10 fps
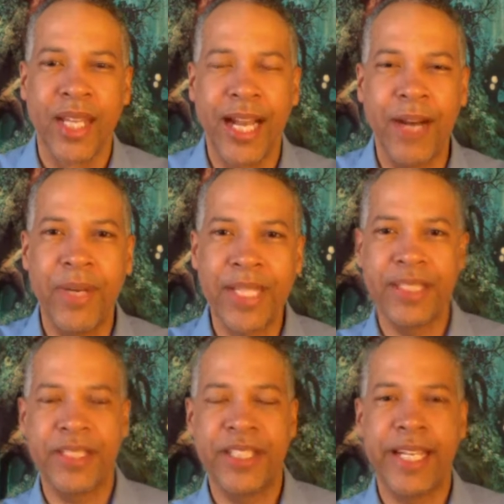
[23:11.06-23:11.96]
I want to
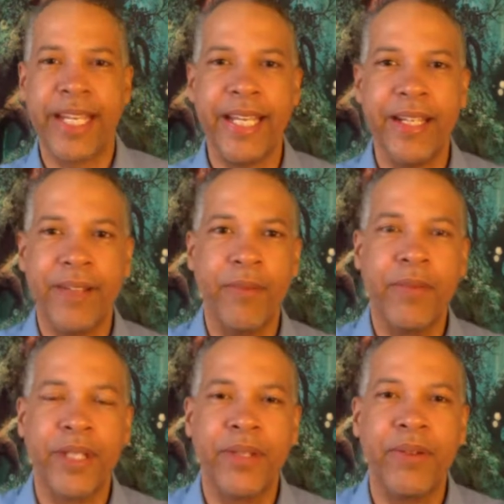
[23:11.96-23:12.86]
check in
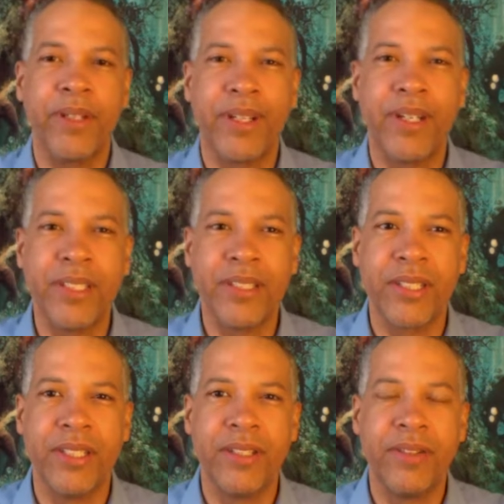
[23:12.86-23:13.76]
with you all
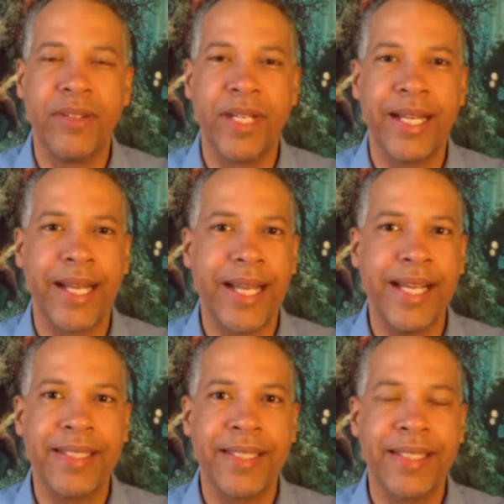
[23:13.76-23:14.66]
also and ask,